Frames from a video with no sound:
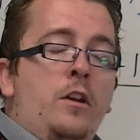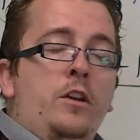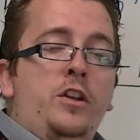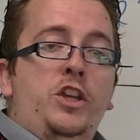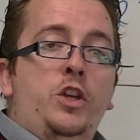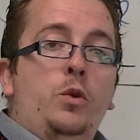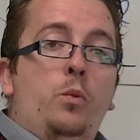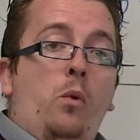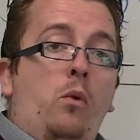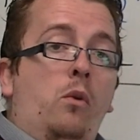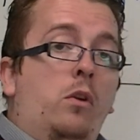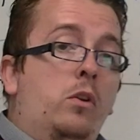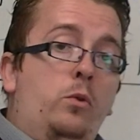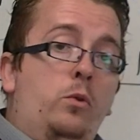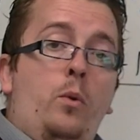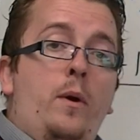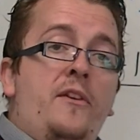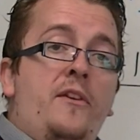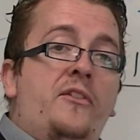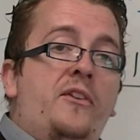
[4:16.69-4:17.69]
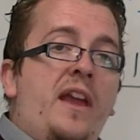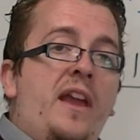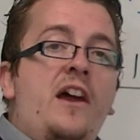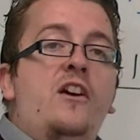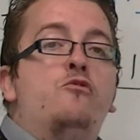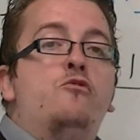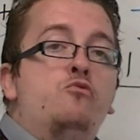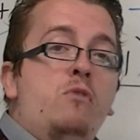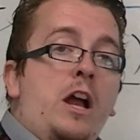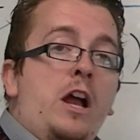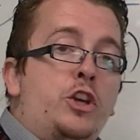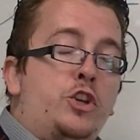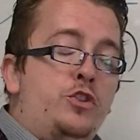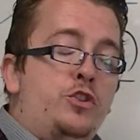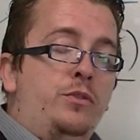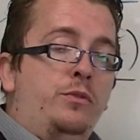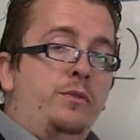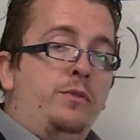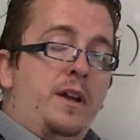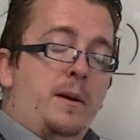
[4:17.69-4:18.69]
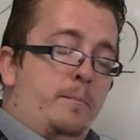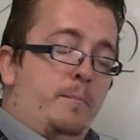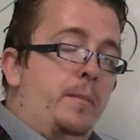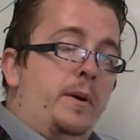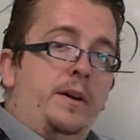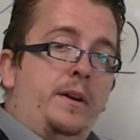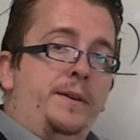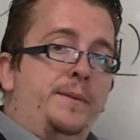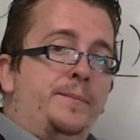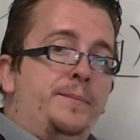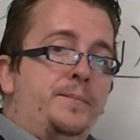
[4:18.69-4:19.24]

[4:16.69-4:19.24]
you will always get a rational number.